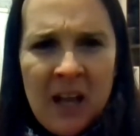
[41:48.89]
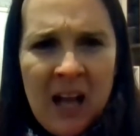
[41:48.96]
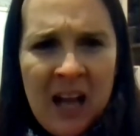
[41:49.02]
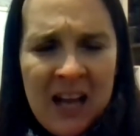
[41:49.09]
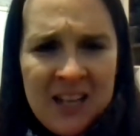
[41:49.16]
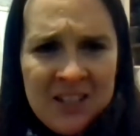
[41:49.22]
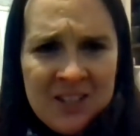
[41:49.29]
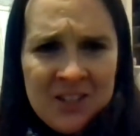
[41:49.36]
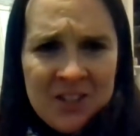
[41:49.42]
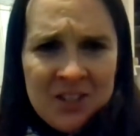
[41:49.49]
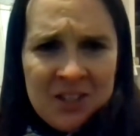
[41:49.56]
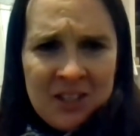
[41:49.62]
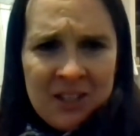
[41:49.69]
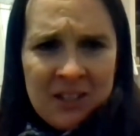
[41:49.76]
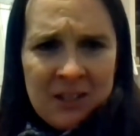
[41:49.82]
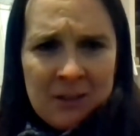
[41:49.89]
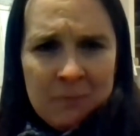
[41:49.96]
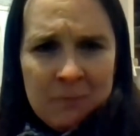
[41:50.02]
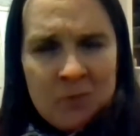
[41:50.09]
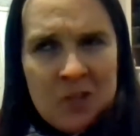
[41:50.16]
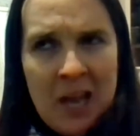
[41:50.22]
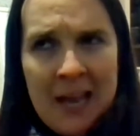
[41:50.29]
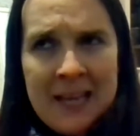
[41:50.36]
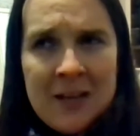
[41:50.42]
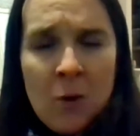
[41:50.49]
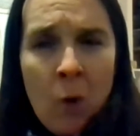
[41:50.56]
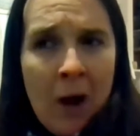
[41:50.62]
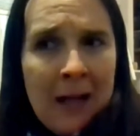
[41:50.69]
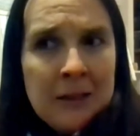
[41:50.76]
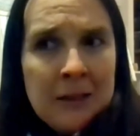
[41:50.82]
and take
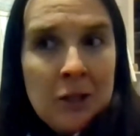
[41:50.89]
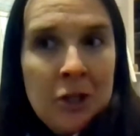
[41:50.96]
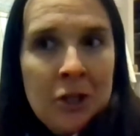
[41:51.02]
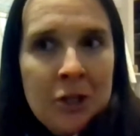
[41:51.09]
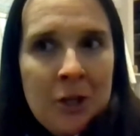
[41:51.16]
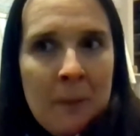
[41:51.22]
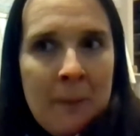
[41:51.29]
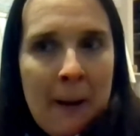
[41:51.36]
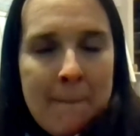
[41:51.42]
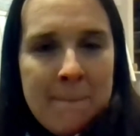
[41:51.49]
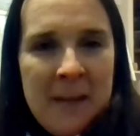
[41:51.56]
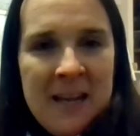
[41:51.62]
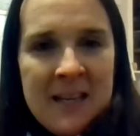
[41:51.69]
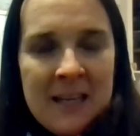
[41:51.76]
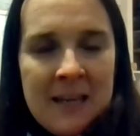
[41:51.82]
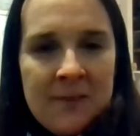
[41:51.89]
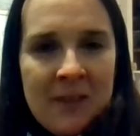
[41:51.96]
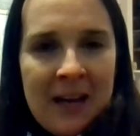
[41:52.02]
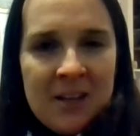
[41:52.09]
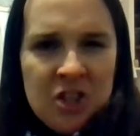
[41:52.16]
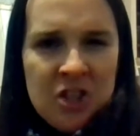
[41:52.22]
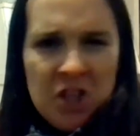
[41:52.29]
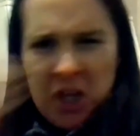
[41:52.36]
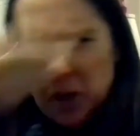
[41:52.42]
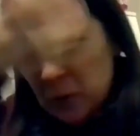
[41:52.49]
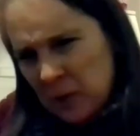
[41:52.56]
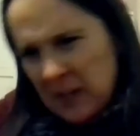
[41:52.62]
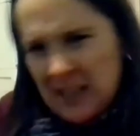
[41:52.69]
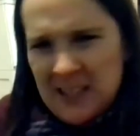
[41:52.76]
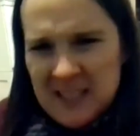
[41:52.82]
what I learned about making that shoe
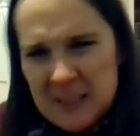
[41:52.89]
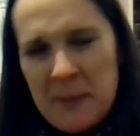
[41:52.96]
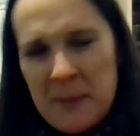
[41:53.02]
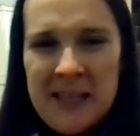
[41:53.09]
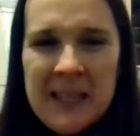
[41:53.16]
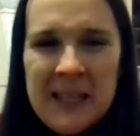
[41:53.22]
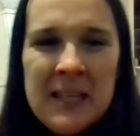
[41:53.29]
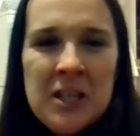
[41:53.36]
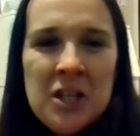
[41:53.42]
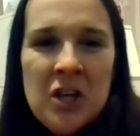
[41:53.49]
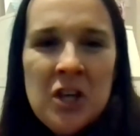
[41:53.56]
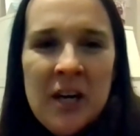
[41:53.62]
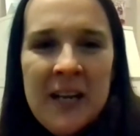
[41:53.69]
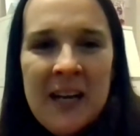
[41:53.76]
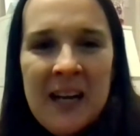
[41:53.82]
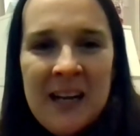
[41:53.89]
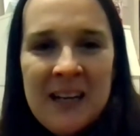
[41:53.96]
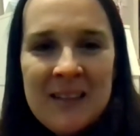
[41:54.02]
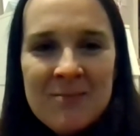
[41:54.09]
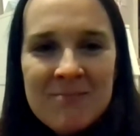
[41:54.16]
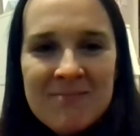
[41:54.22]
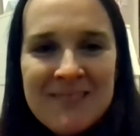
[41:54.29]
into making a great hat.